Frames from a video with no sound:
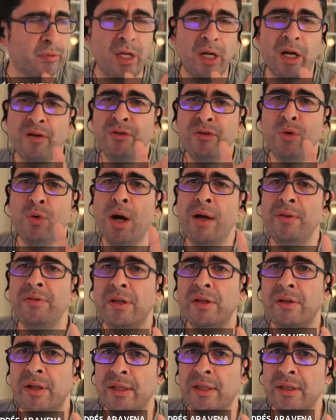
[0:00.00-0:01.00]
a few
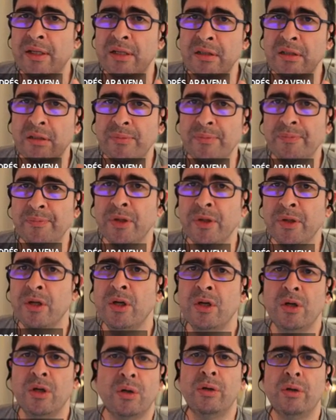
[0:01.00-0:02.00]
hundred letters
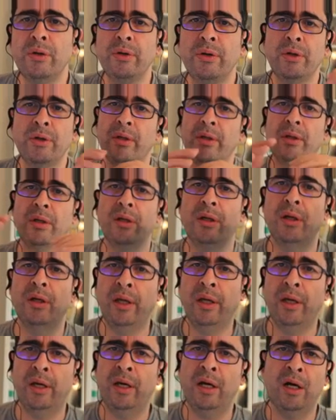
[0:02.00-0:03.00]
or
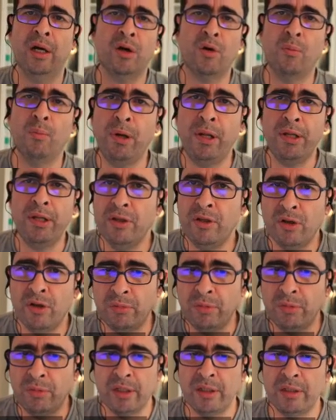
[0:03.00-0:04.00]
a complete
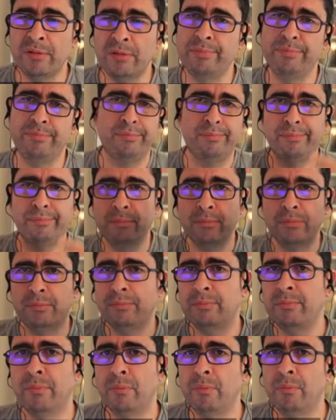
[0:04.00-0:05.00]
genome that is
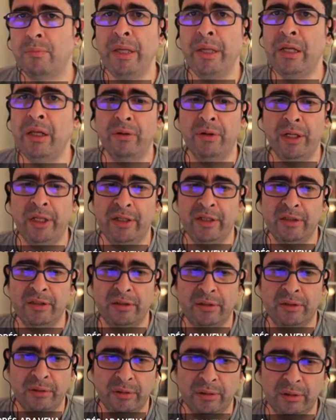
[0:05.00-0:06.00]
million
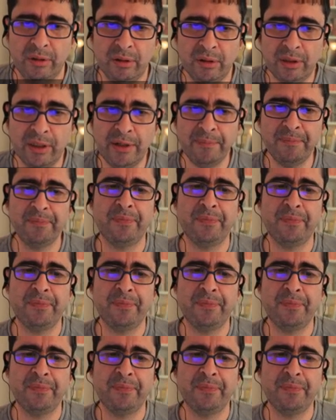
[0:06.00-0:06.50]
letters. Okay.